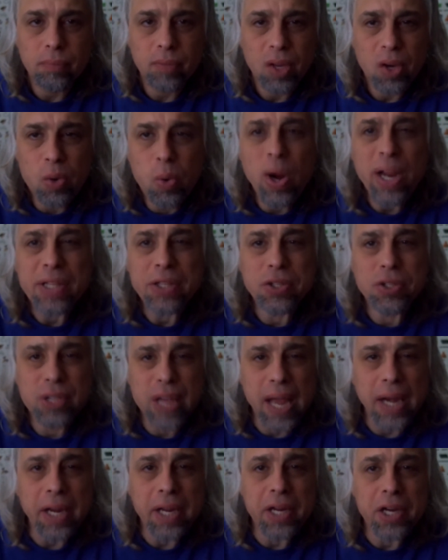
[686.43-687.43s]
Quit
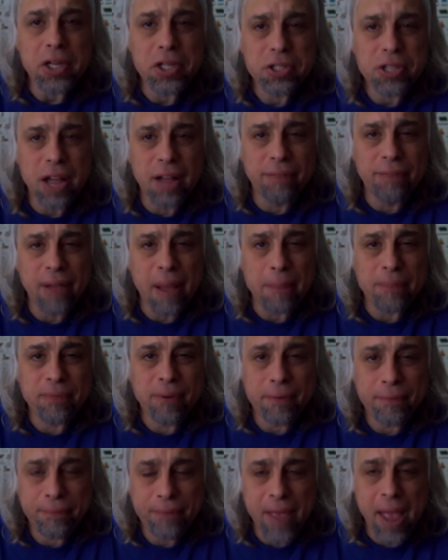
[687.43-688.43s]
setting yourself up for
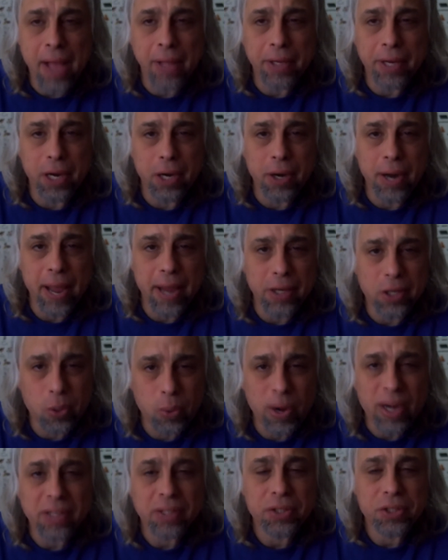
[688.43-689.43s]
failure and
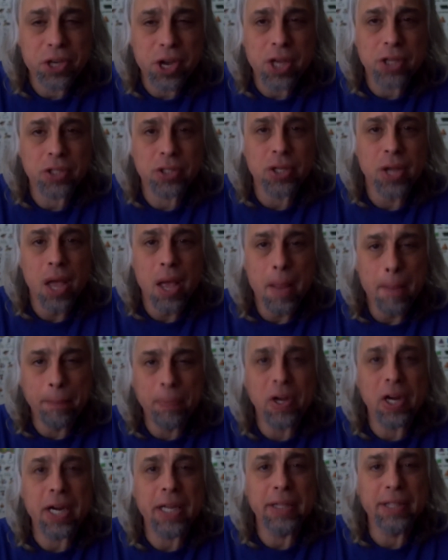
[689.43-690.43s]
quit just
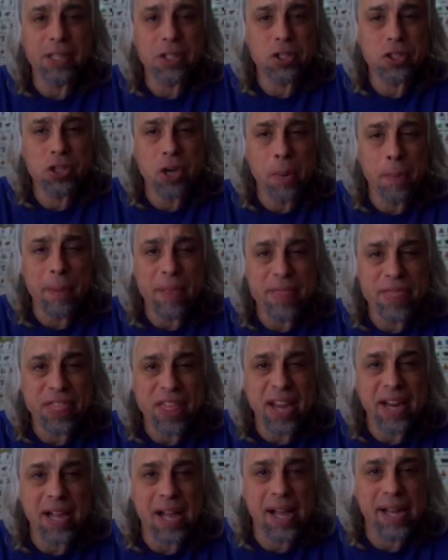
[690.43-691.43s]
putting this stupid
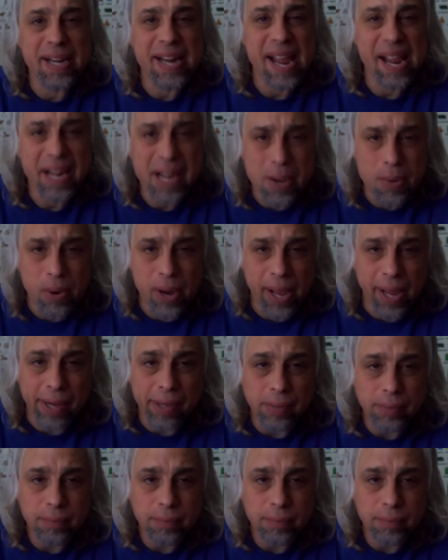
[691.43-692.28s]
thing on anyway.